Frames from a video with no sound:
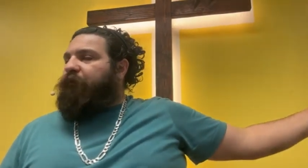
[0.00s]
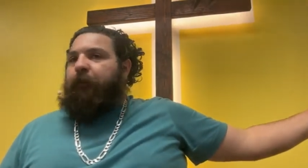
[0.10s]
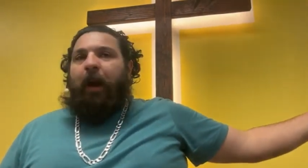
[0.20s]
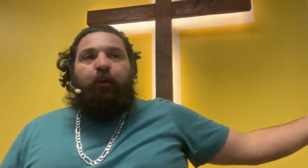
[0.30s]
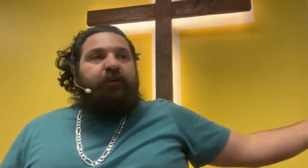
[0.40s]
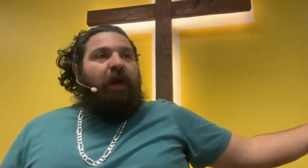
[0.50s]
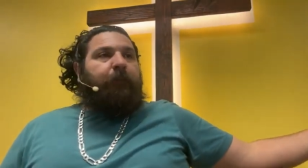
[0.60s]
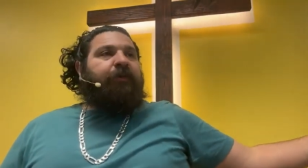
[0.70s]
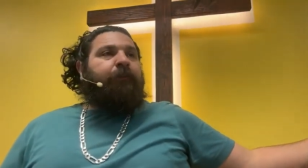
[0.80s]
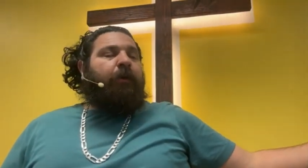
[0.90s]
from
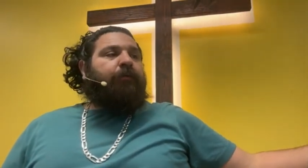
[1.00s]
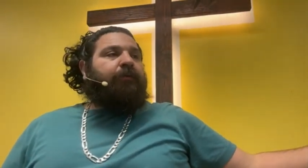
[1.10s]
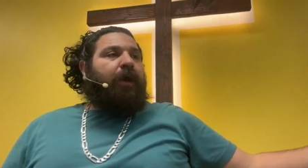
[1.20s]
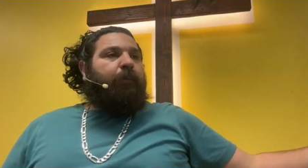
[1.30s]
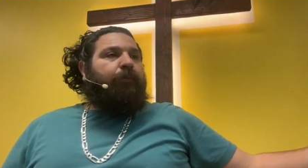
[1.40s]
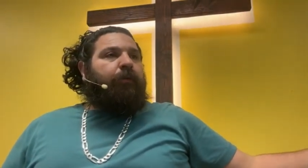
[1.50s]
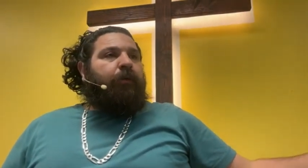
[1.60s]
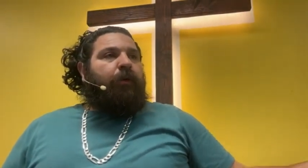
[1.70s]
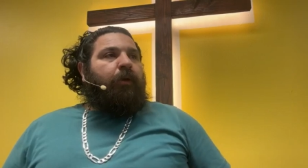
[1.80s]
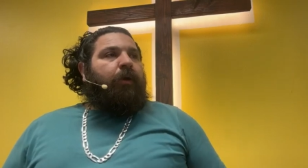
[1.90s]
mountaintop to mountaintop.
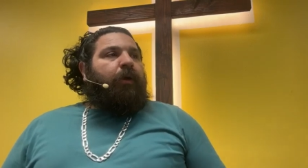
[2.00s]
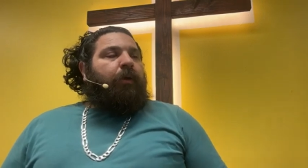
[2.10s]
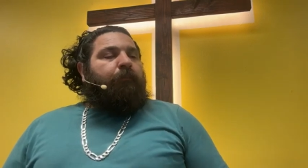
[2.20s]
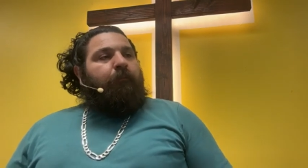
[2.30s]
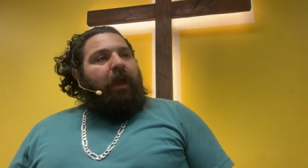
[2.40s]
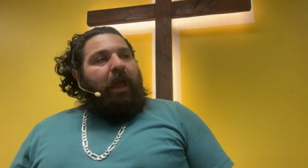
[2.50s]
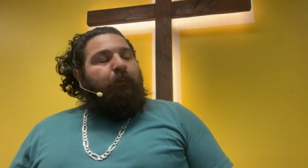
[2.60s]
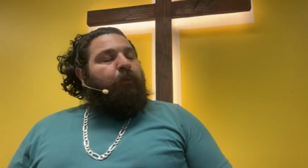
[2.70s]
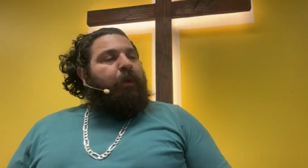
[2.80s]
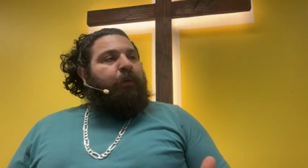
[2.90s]

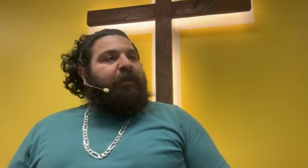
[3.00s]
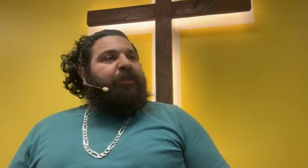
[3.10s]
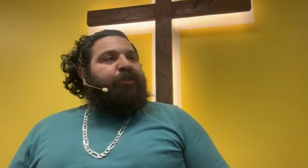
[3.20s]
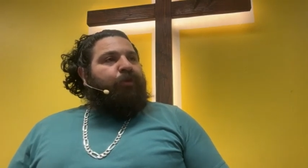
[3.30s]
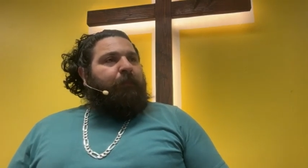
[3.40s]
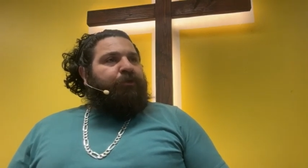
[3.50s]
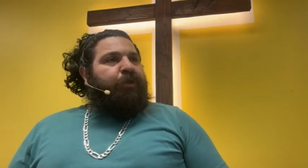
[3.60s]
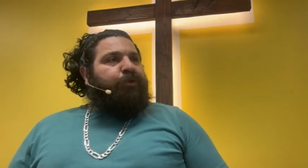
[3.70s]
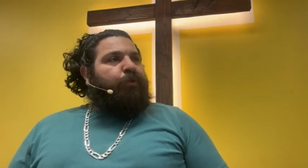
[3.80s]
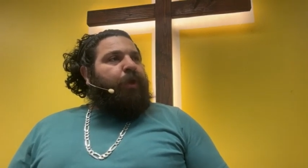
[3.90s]
And when we read the
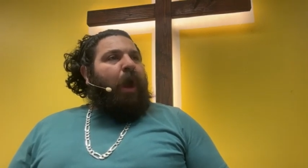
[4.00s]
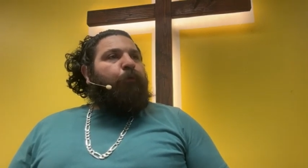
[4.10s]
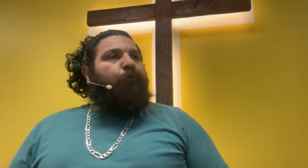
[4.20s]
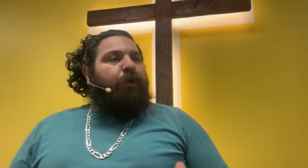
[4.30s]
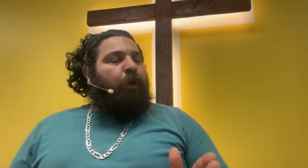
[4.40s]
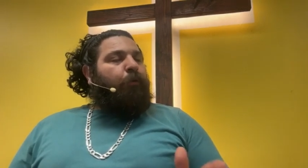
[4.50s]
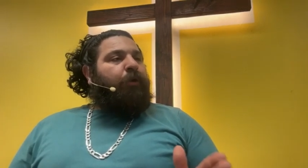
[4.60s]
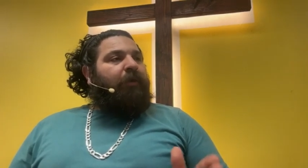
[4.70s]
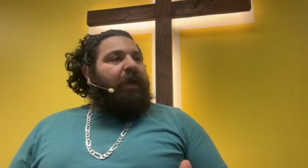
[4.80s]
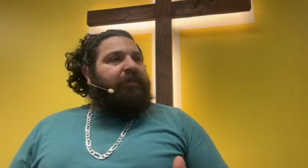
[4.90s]
scriptures, not we don't
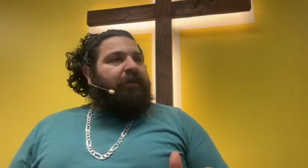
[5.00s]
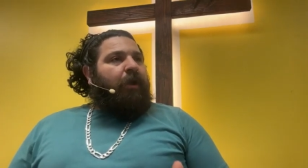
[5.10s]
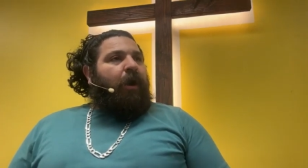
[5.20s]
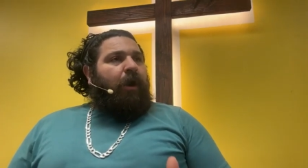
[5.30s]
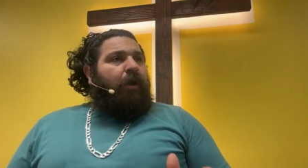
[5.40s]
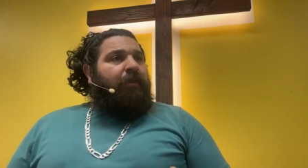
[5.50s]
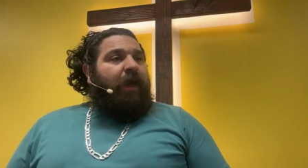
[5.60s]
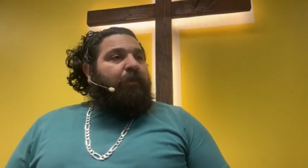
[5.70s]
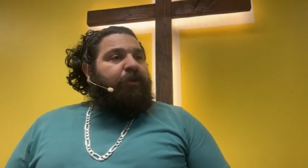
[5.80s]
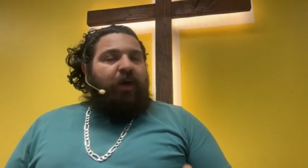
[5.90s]
realize
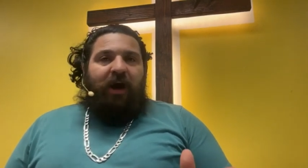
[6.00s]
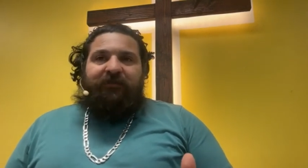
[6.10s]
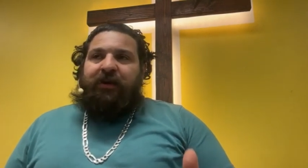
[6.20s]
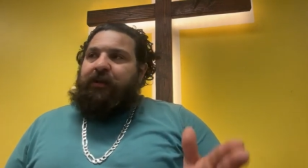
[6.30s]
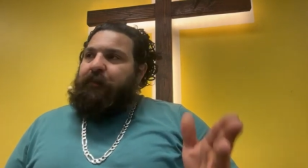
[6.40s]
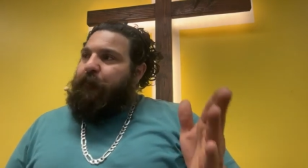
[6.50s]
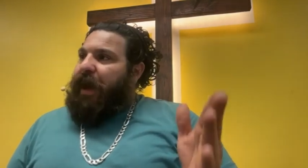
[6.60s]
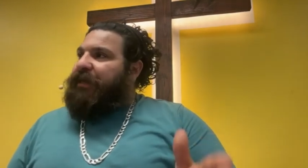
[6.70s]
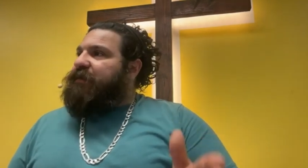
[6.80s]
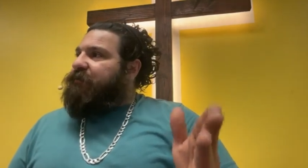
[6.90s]
that there's often
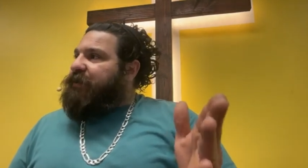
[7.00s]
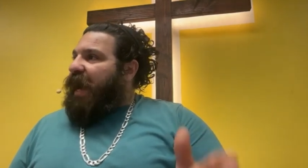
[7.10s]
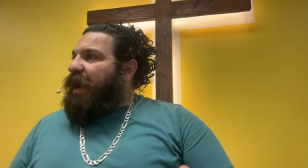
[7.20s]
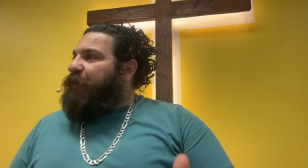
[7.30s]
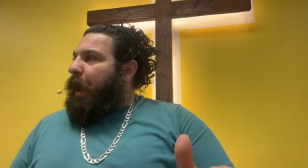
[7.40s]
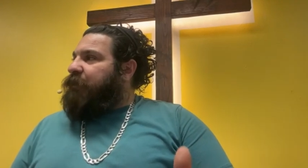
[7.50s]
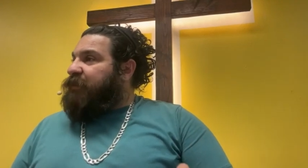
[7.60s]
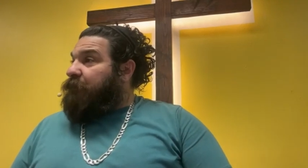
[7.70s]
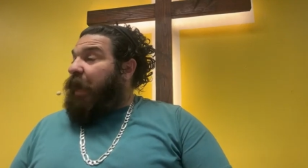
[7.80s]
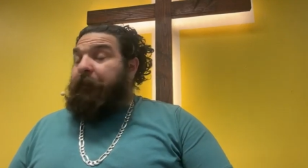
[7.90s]
massive time gaps,
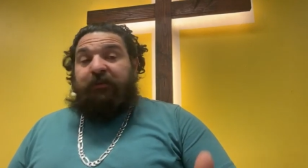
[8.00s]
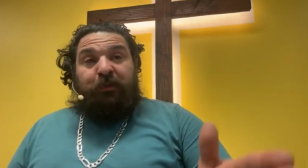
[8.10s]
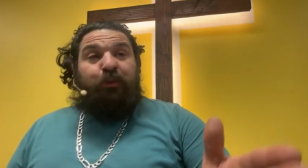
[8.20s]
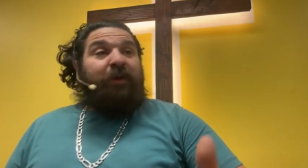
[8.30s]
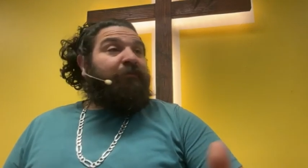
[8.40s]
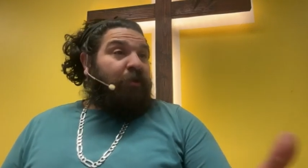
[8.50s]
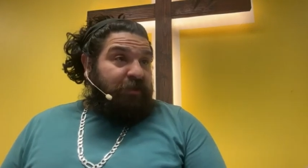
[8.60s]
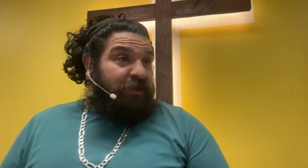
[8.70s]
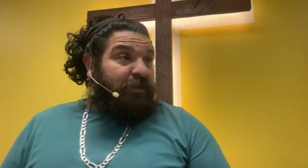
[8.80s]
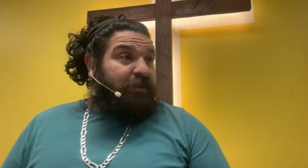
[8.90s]
sometimes between
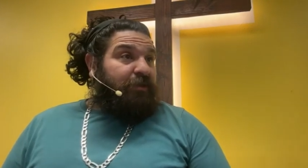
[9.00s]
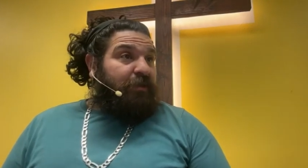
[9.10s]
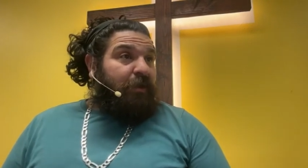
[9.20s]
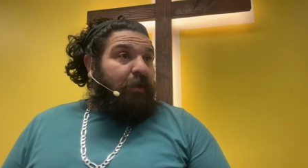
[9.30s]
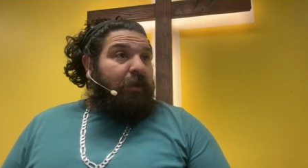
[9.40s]
verses,